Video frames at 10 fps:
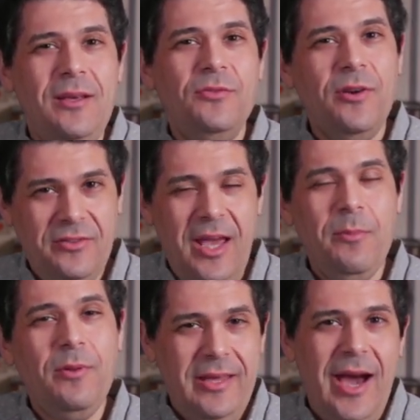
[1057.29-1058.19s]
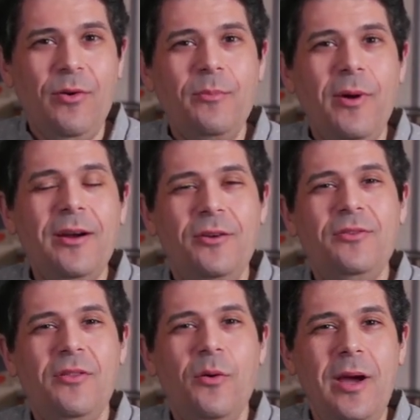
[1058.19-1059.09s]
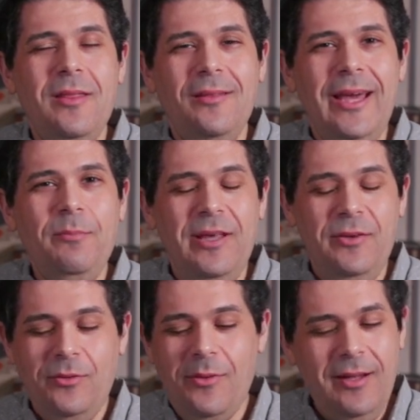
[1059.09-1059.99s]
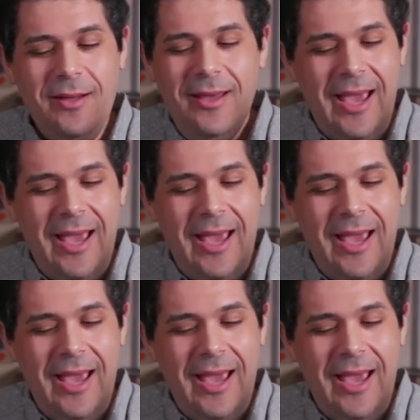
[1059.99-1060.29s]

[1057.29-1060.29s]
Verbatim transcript: for example, the hour markers and the way the light plays with it,